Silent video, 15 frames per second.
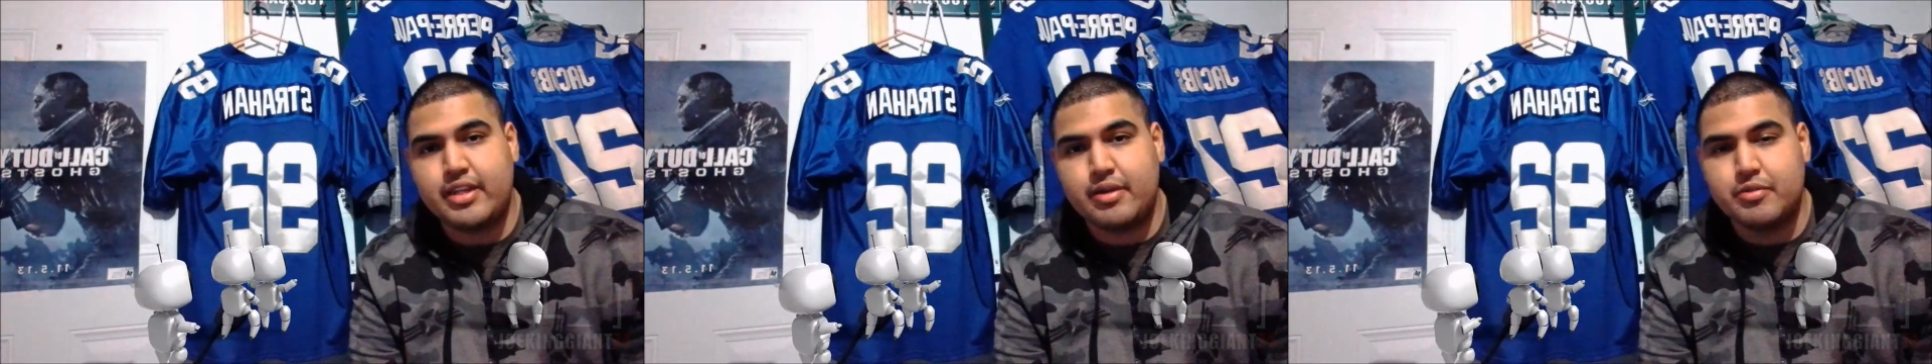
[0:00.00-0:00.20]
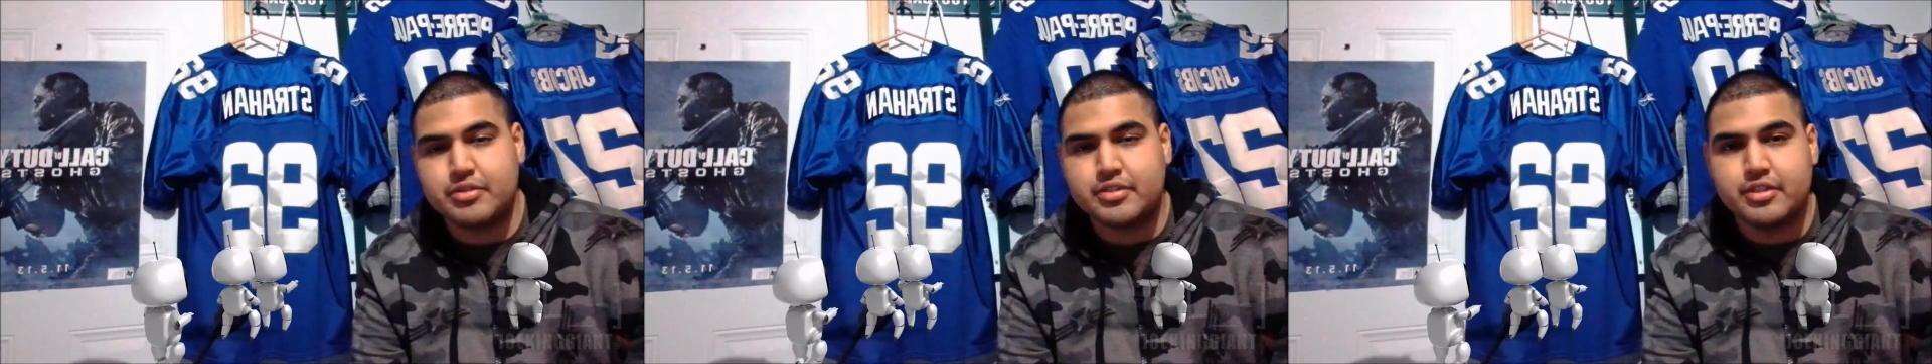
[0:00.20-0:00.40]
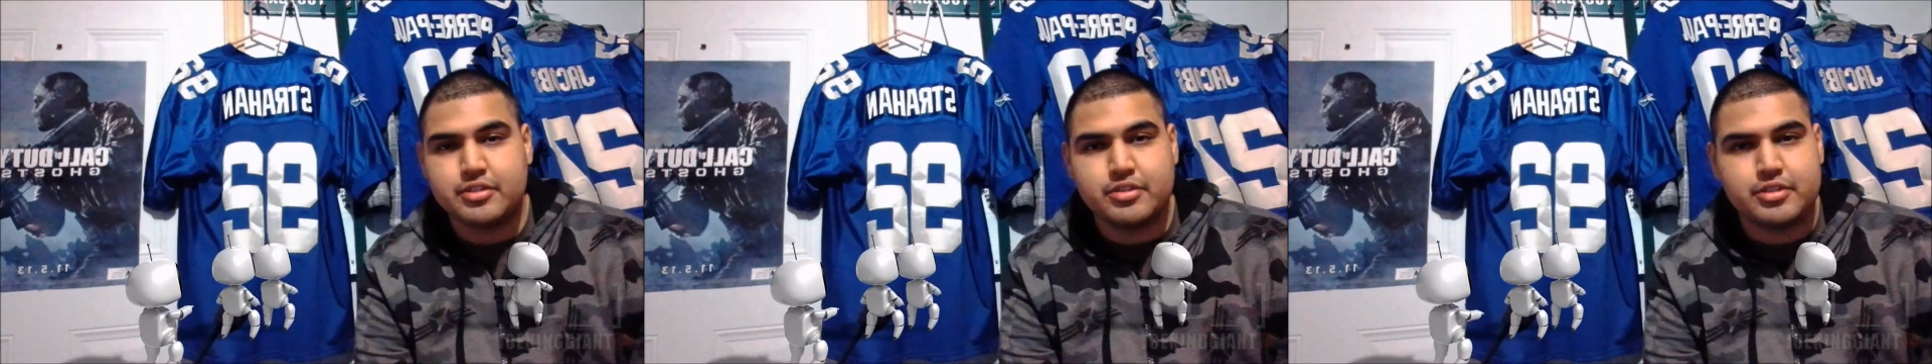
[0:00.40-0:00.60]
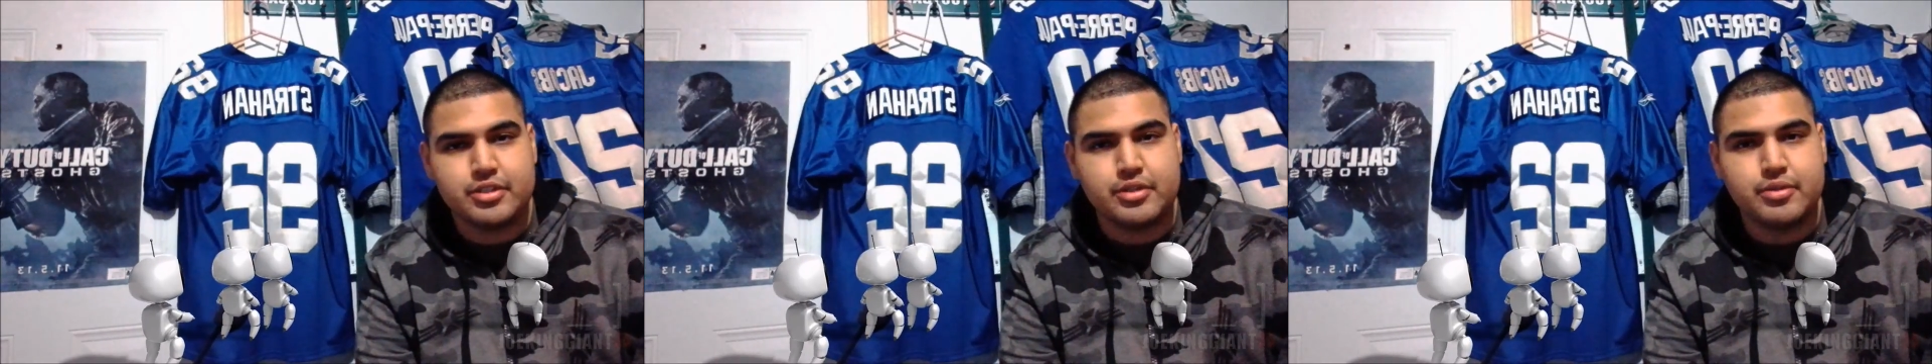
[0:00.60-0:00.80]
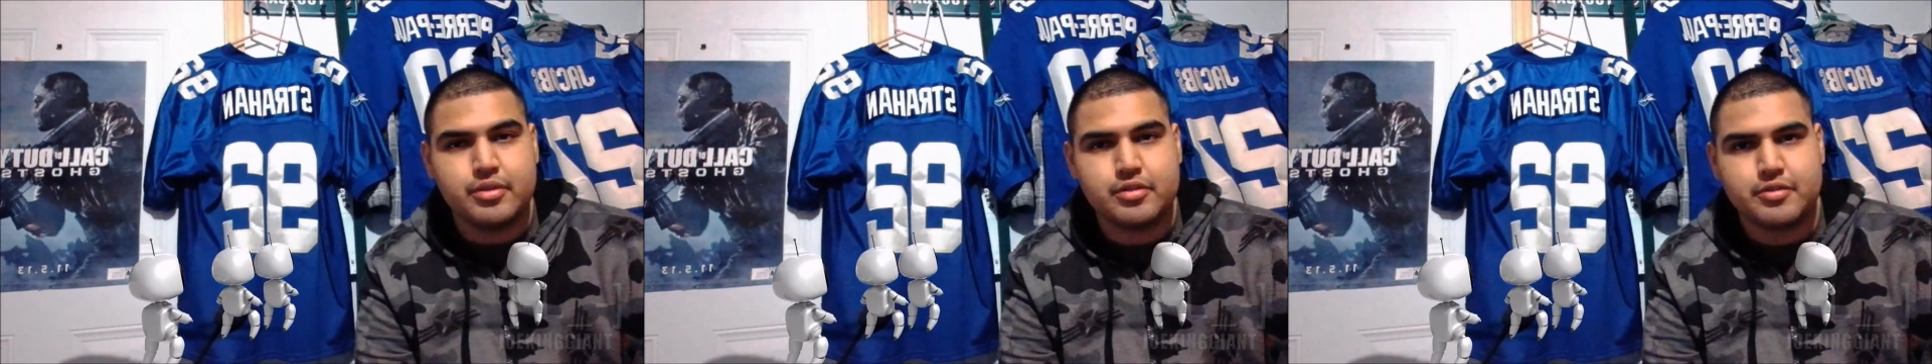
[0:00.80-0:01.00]
It was good to
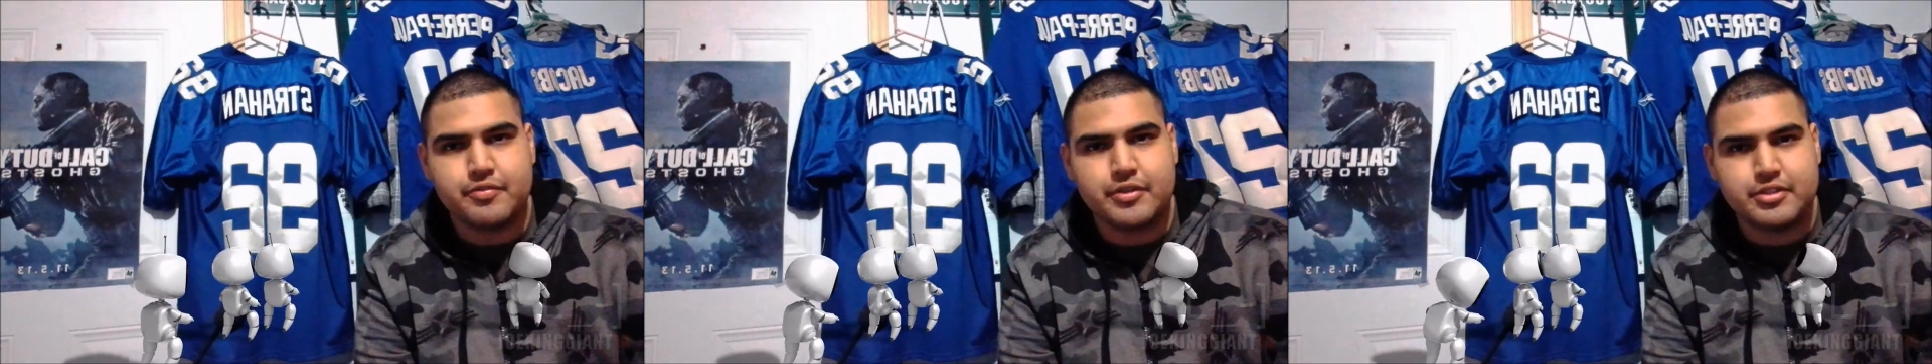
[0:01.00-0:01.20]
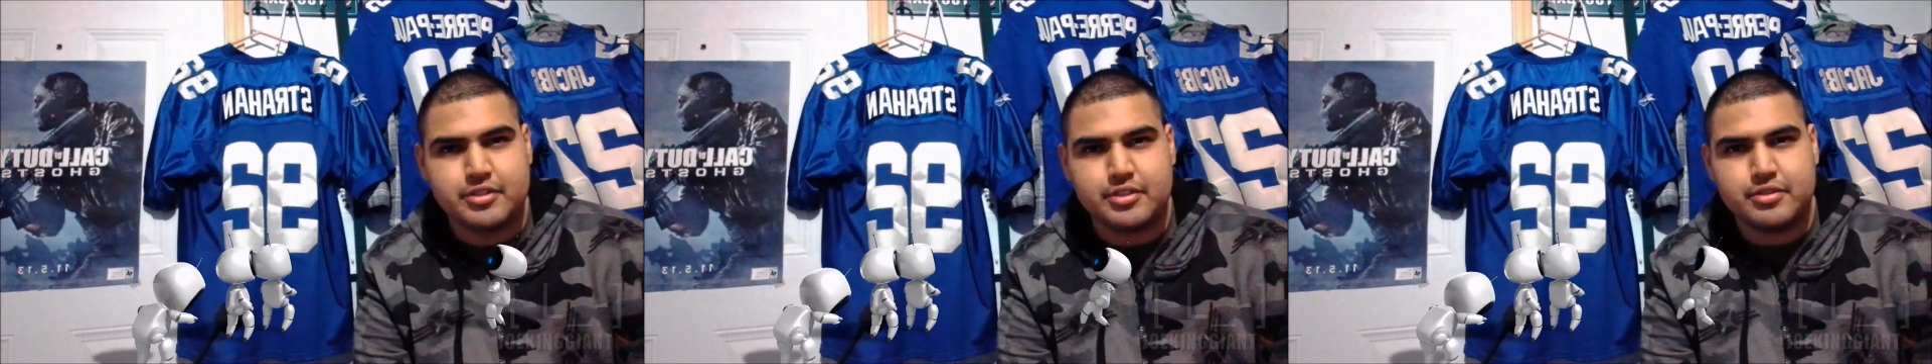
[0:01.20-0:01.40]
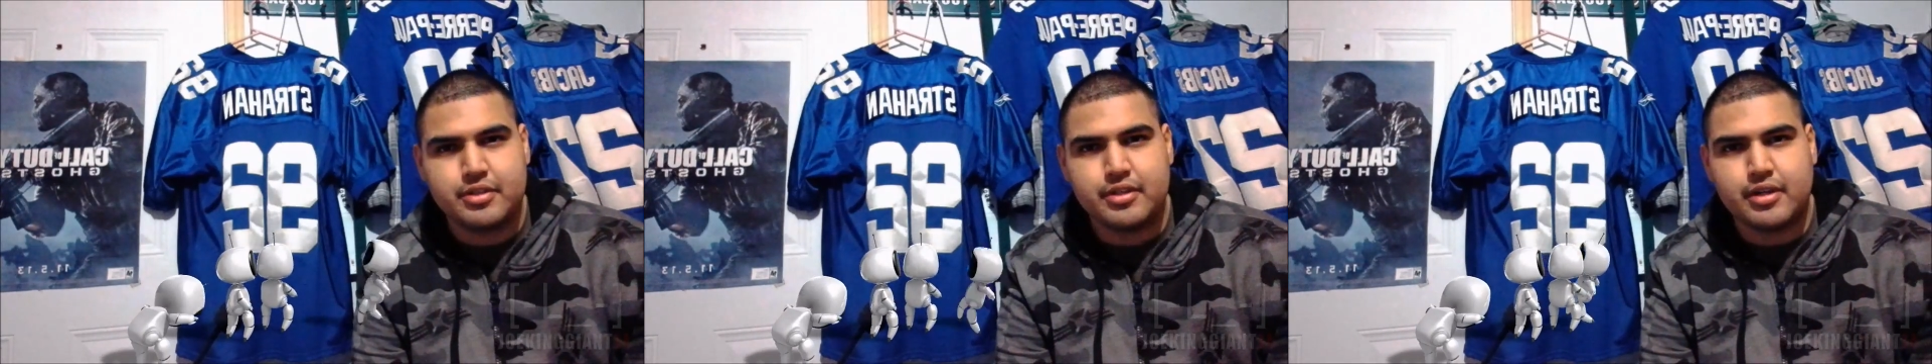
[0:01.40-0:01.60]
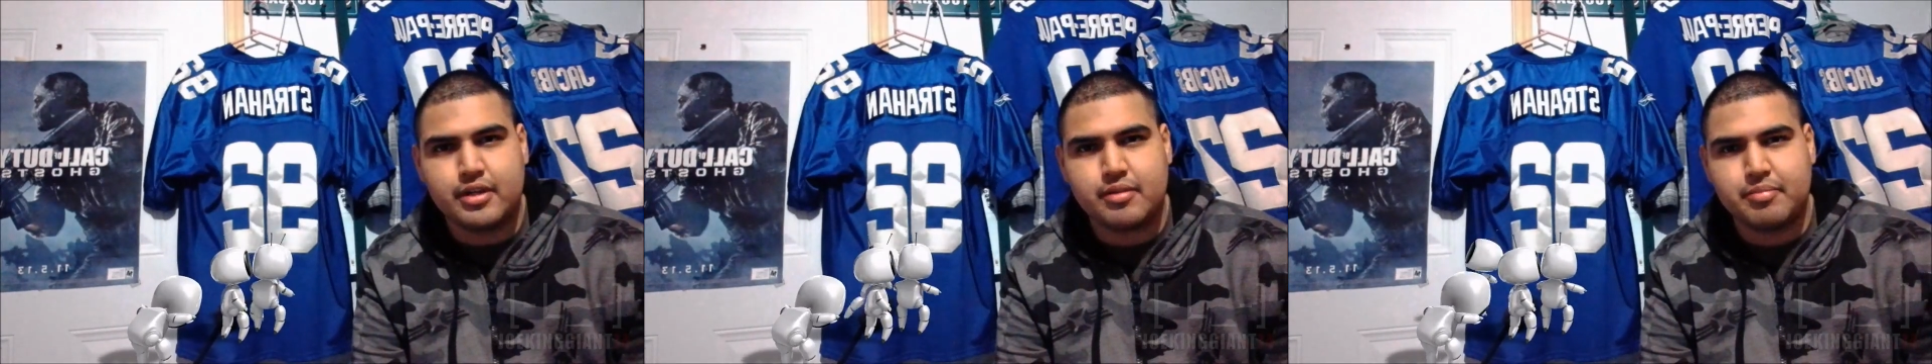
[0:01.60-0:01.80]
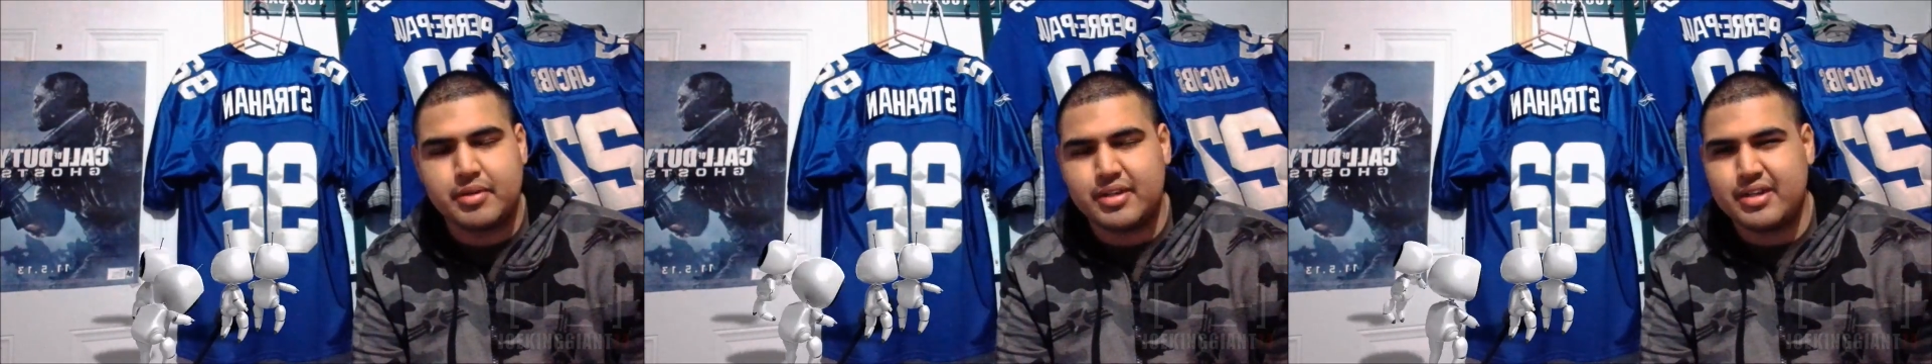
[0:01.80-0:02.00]
do. It was fun to do and
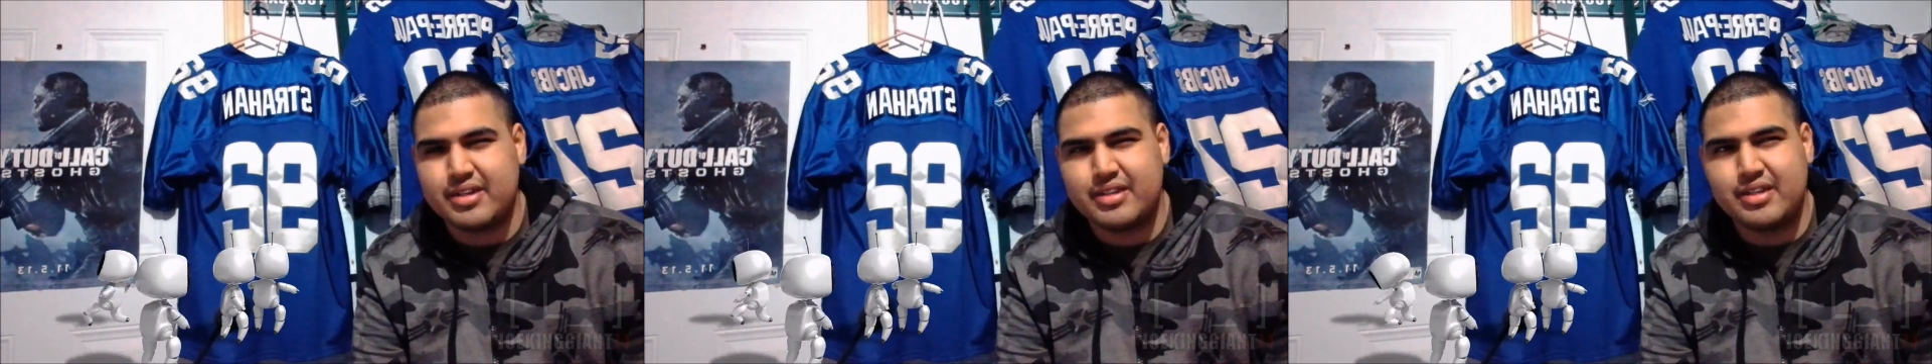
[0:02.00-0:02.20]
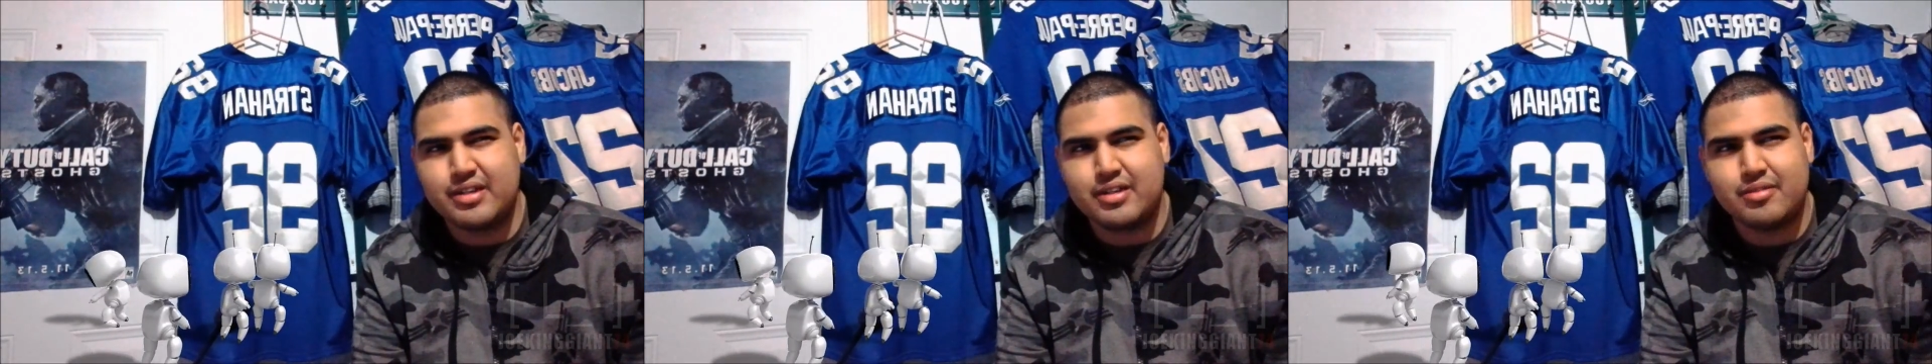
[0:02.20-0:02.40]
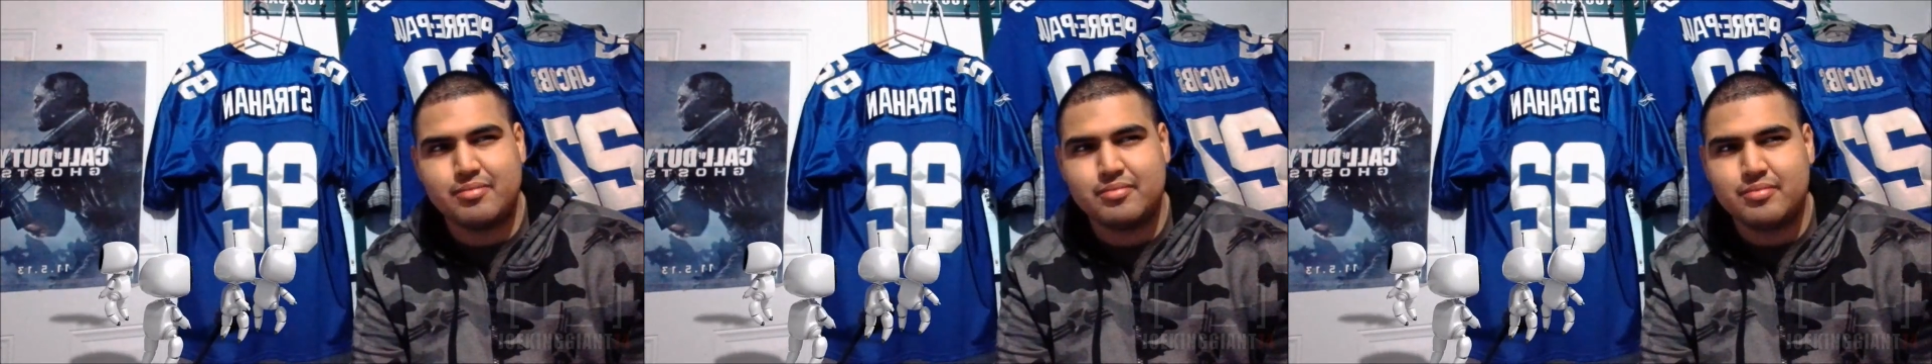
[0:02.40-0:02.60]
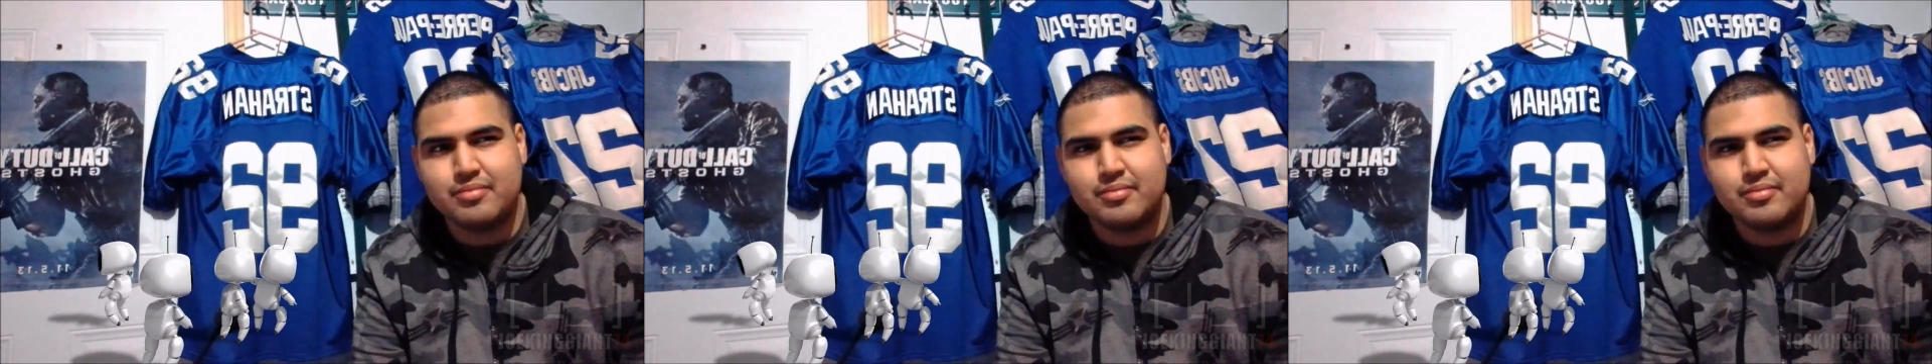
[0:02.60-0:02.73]
all, but you know,